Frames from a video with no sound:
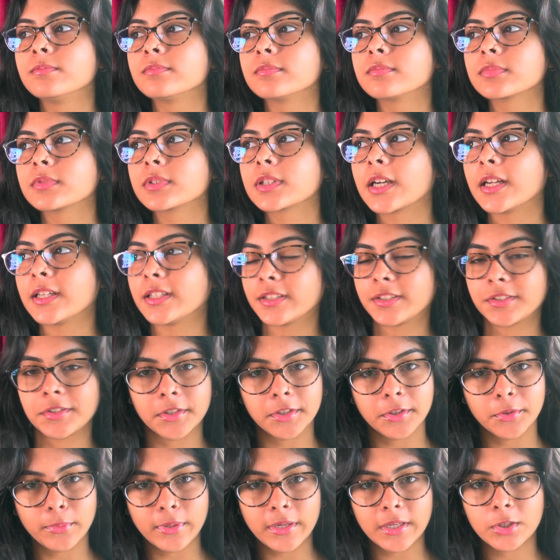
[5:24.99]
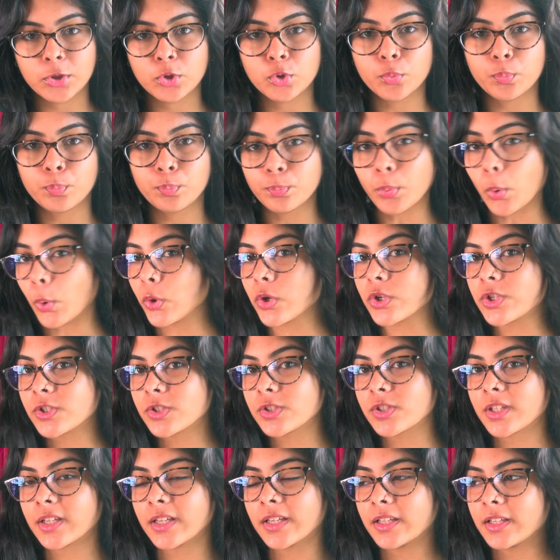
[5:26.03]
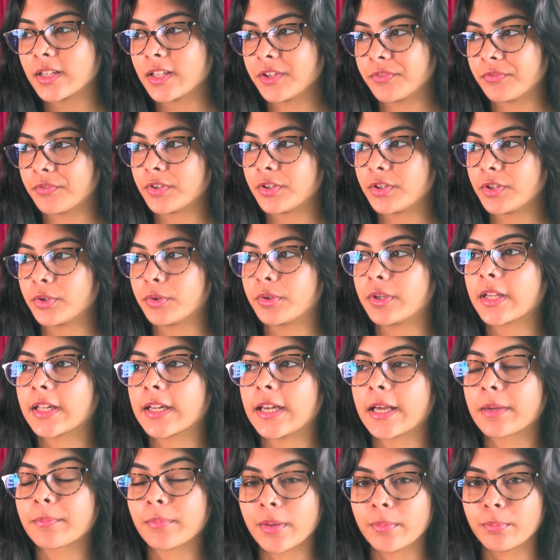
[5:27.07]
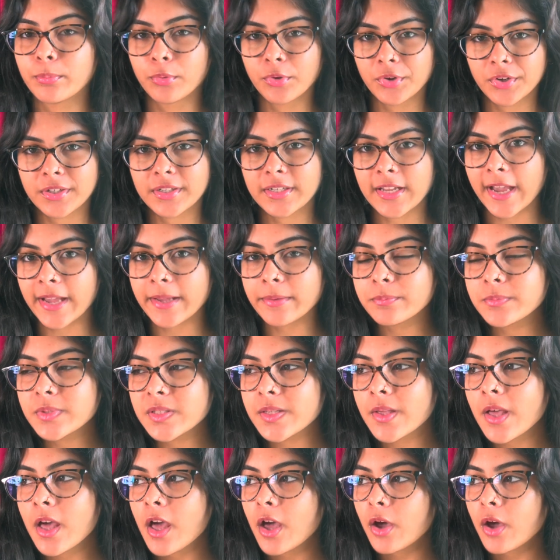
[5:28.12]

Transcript: continuing to post even during like my board times,